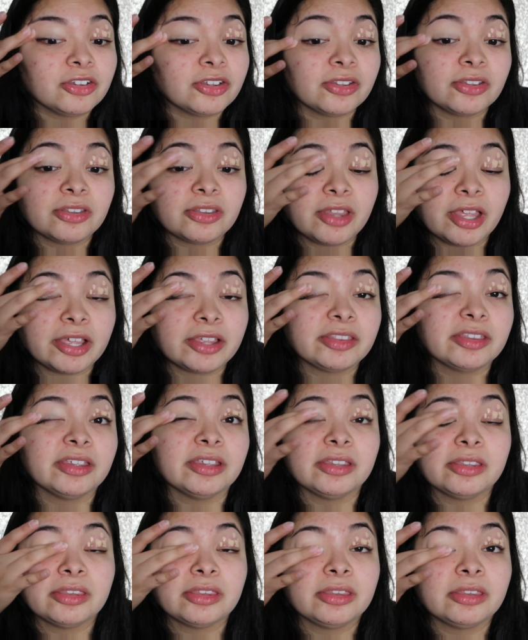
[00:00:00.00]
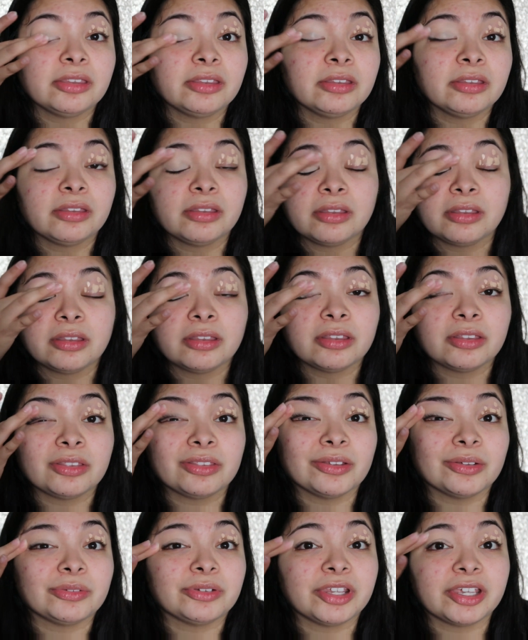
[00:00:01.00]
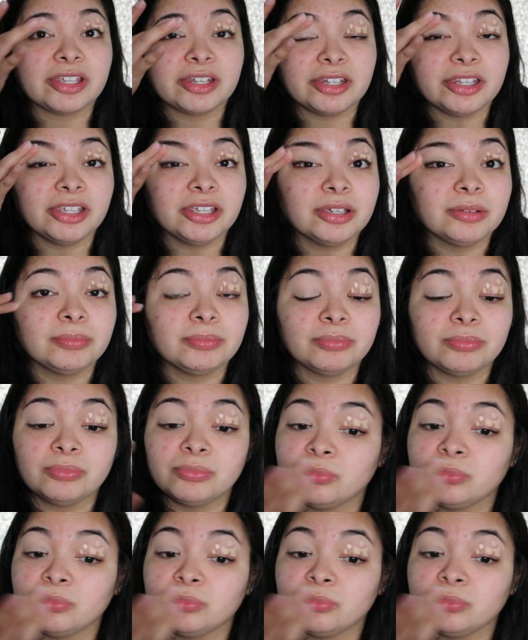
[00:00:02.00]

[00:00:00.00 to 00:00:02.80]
just like this. No technique.